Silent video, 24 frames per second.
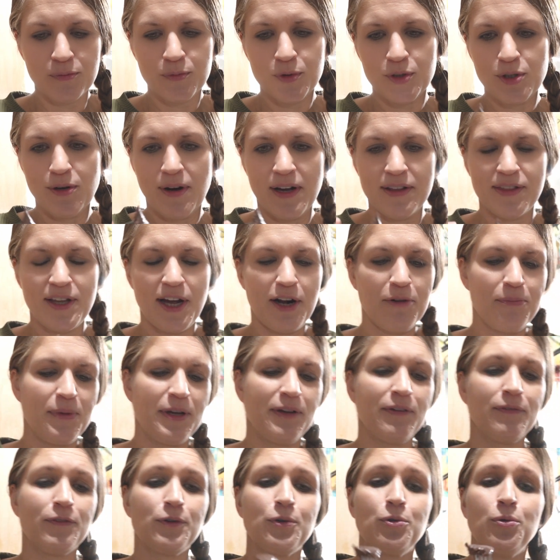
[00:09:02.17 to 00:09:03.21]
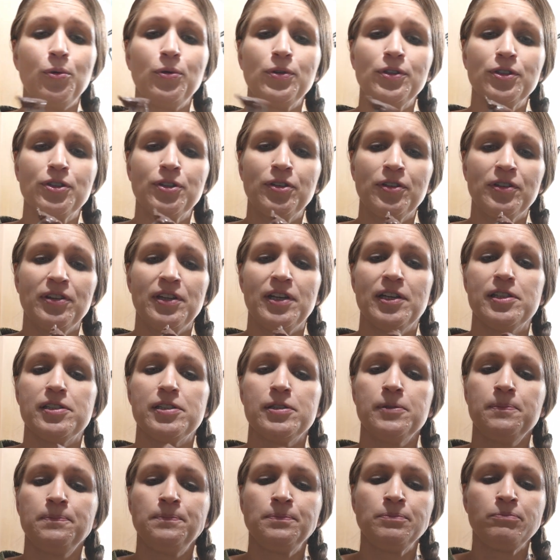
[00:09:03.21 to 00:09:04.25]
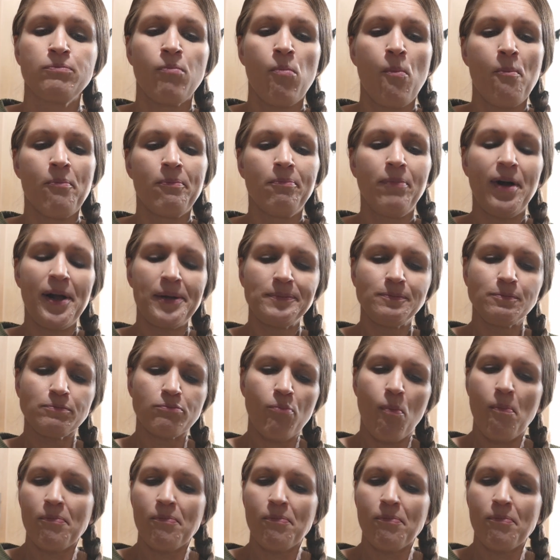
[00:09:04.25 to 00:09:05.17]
So I thought it'd be cool to cook this. But